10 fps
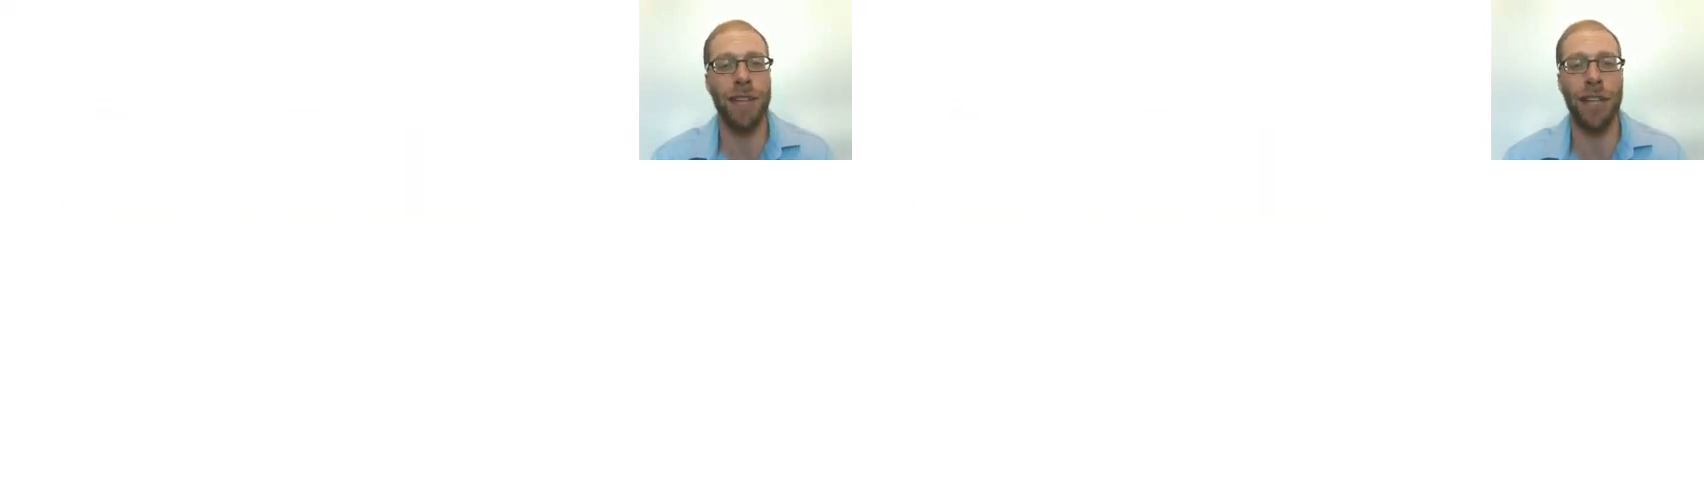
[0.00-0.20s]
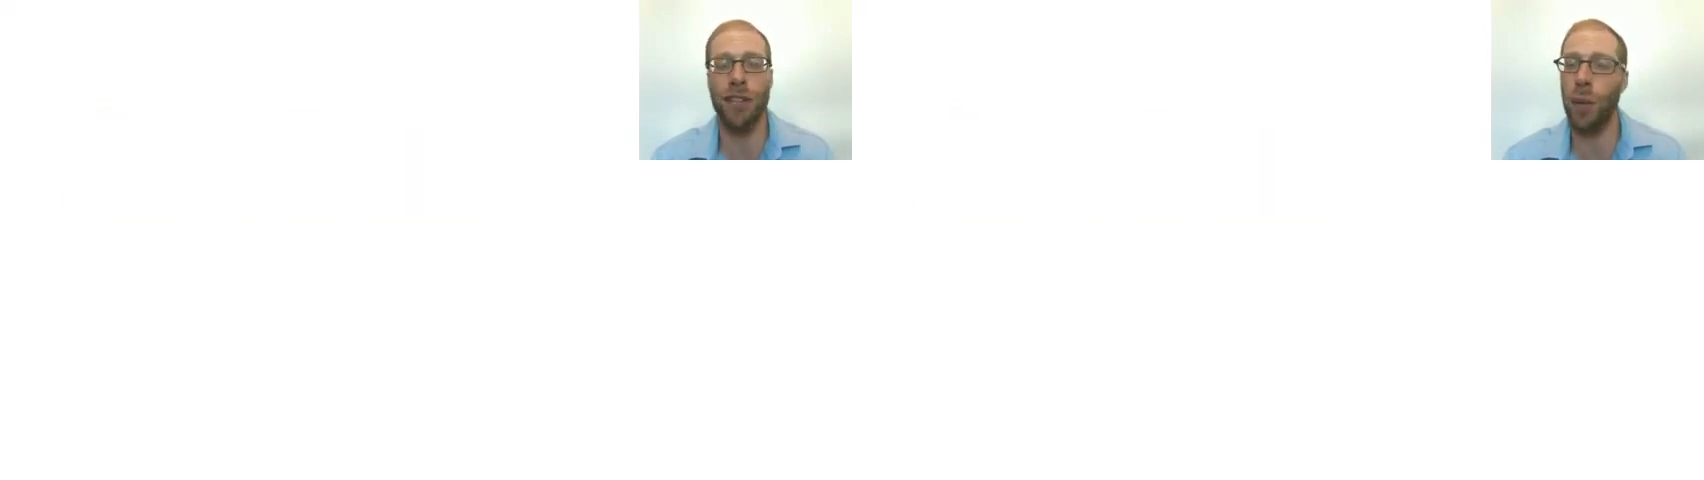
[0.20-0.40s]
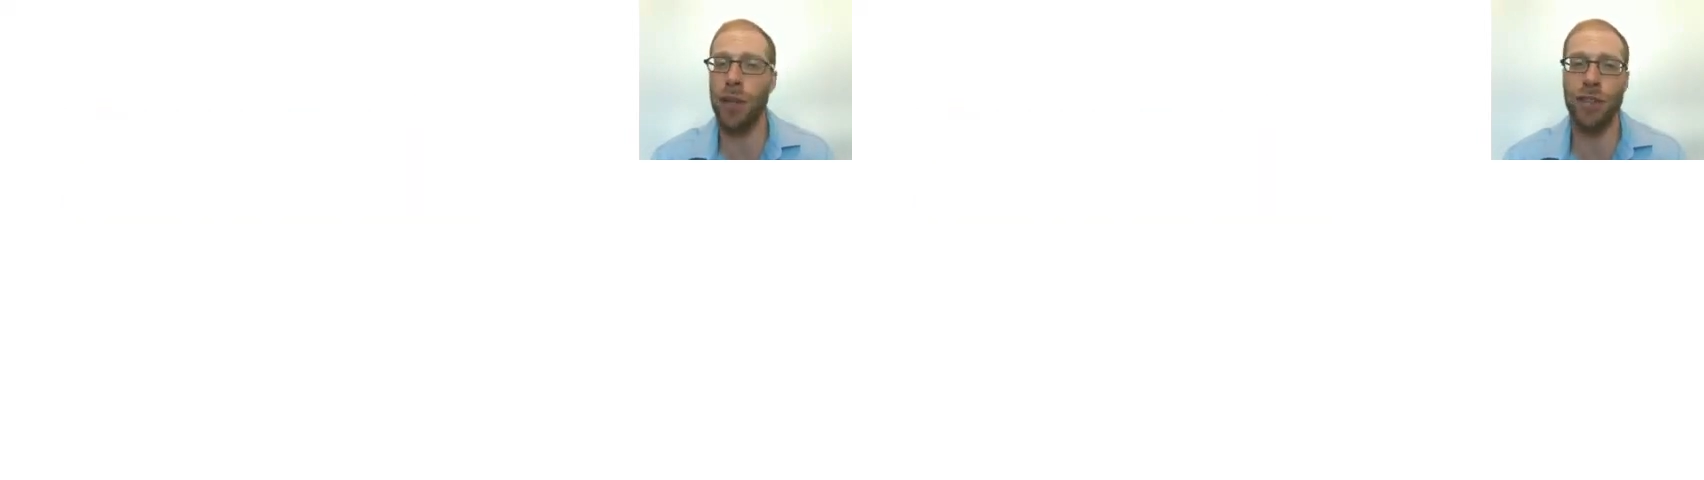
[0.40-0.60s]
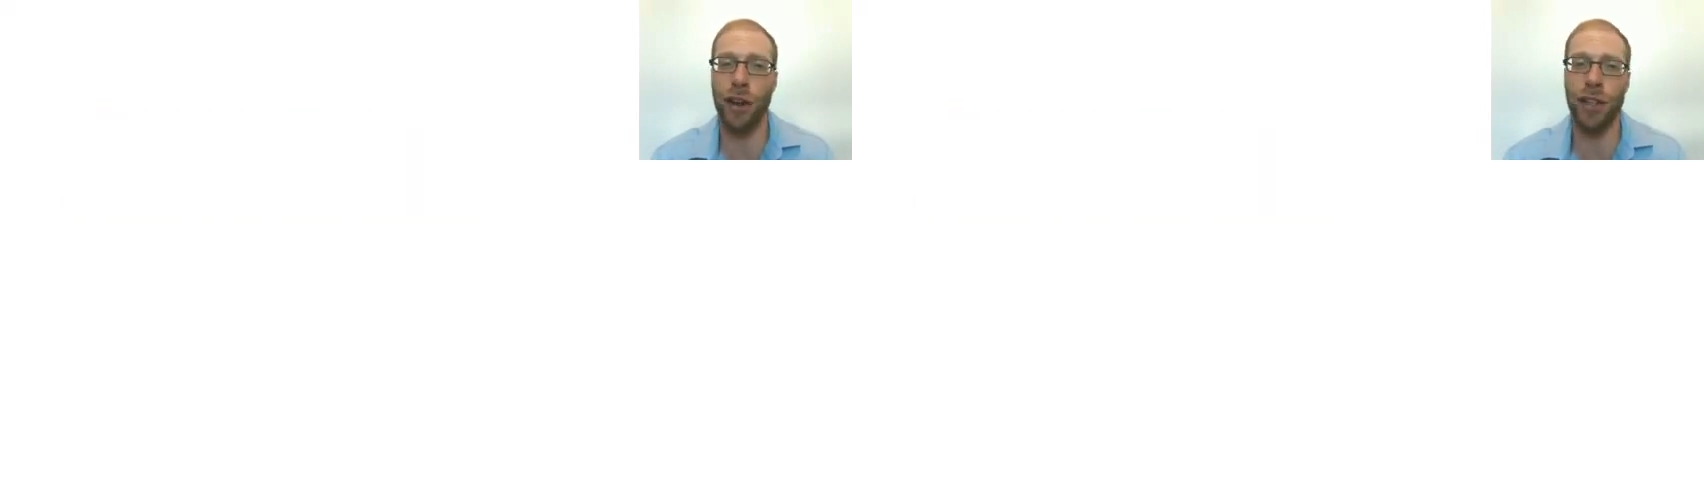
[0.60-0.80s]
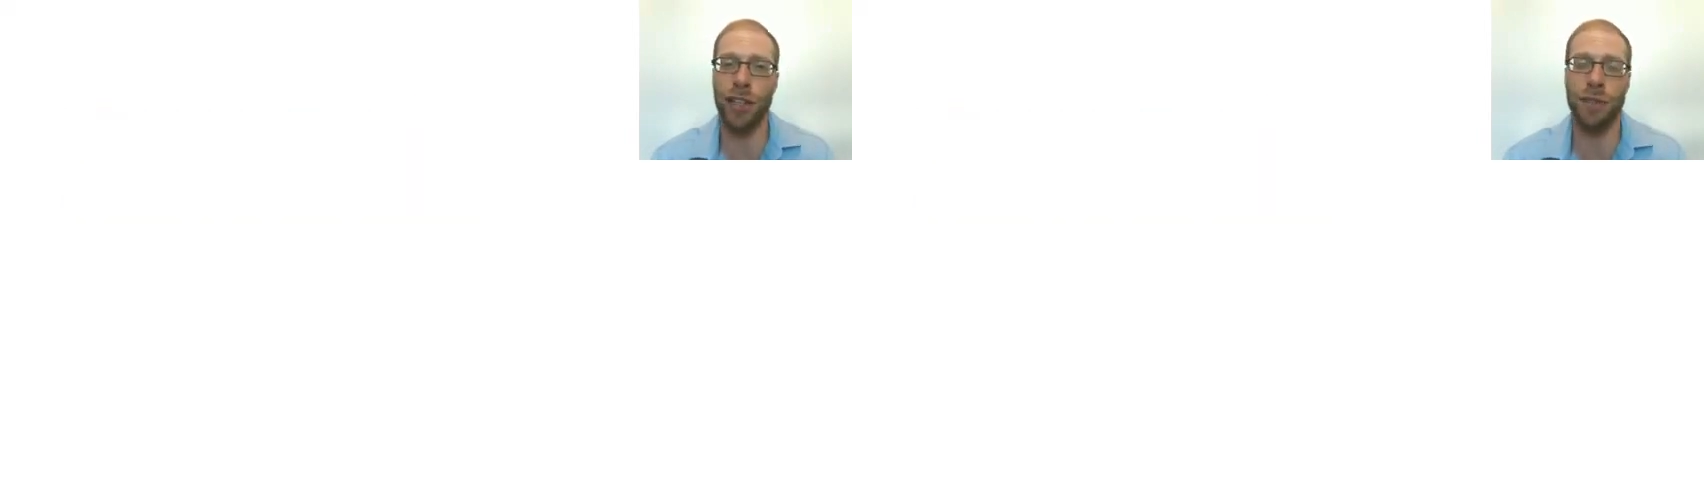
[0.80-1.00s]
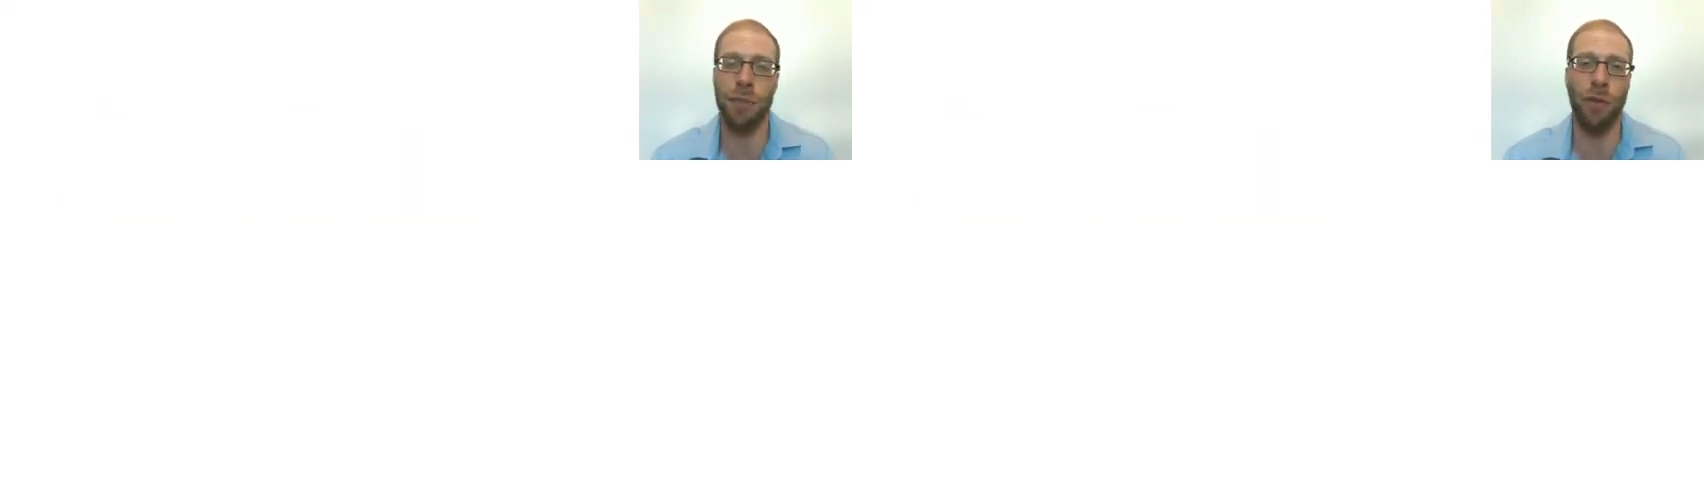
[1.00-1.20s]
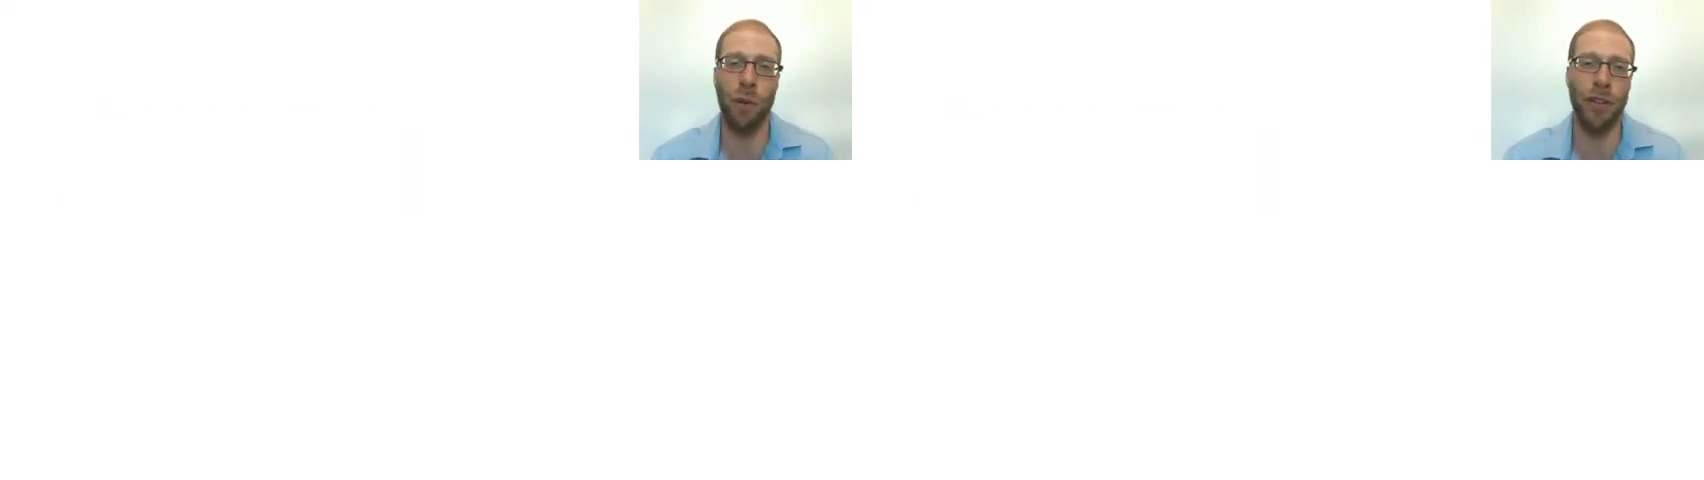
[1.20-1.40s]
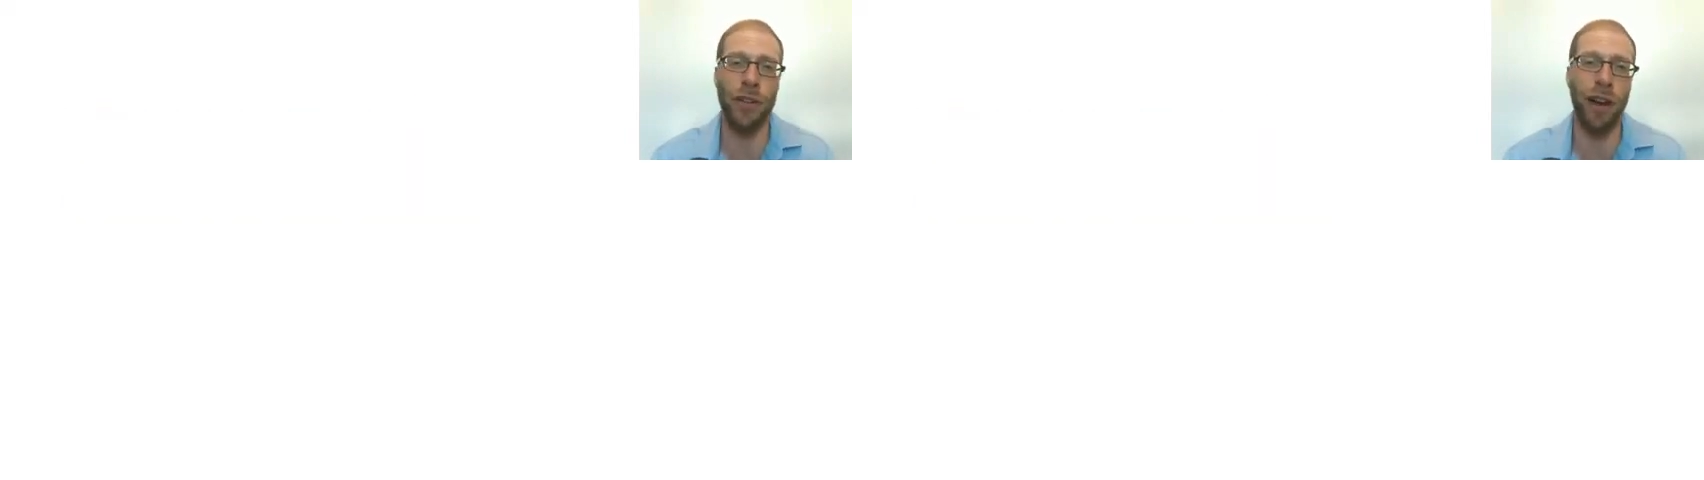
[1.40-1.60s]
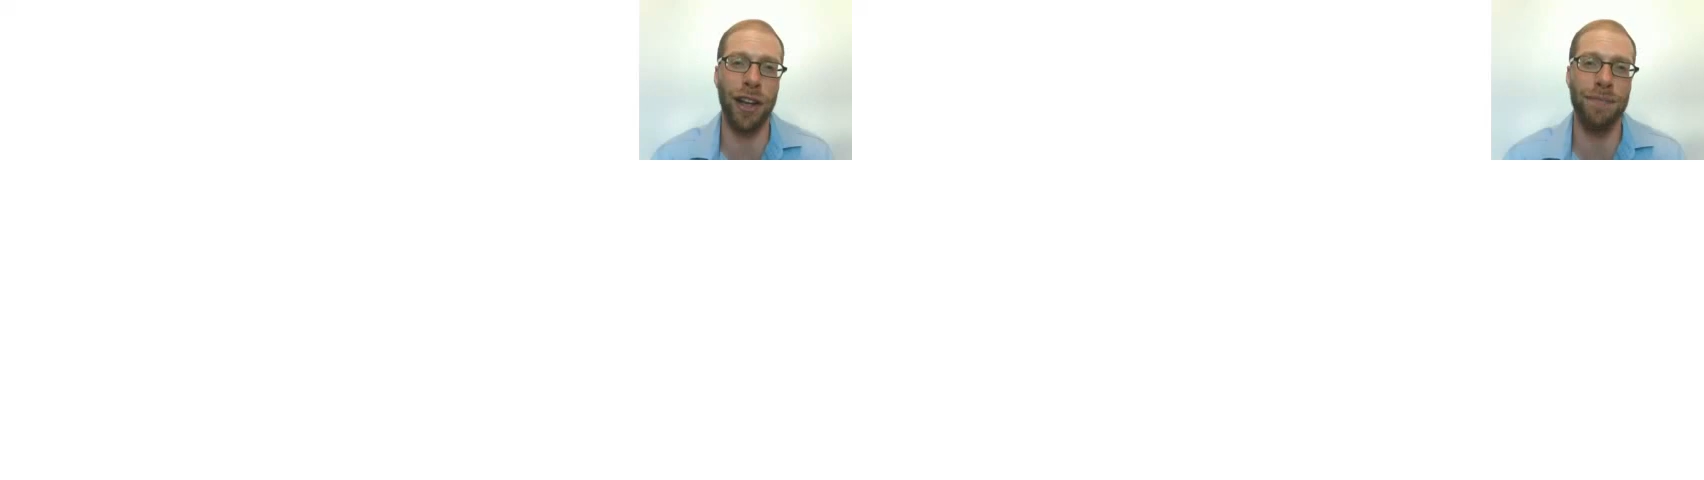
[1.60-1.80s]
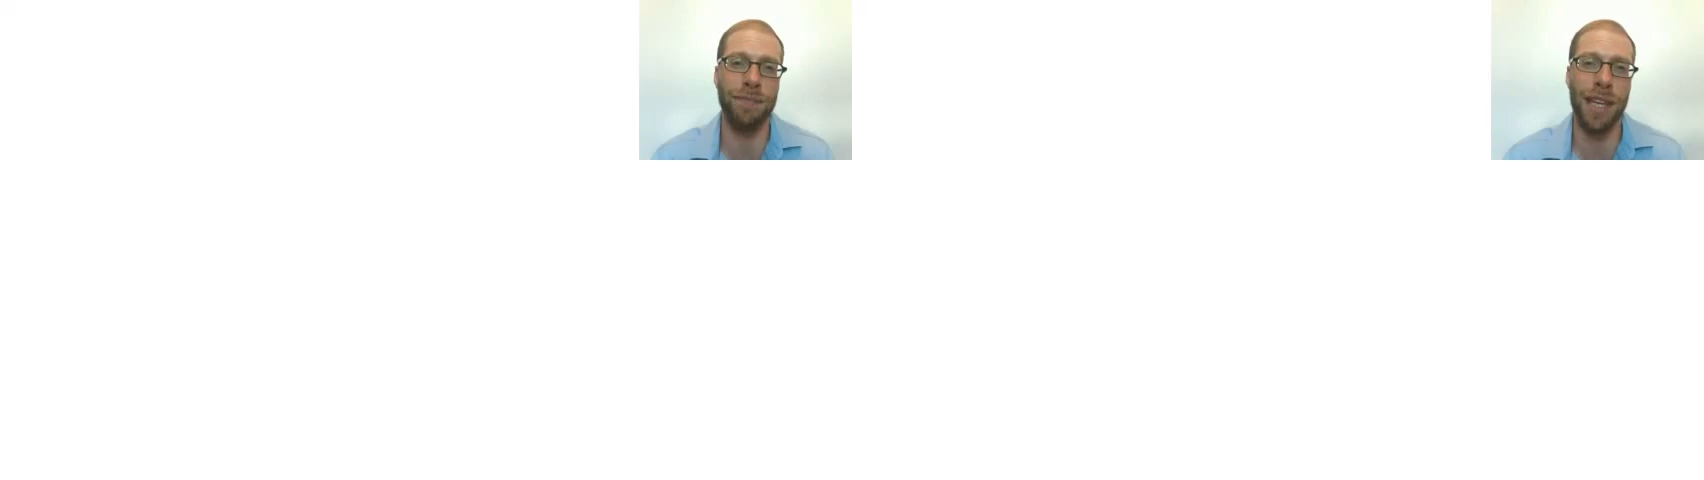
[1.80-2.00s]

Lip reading: It's always darkest before the dawn,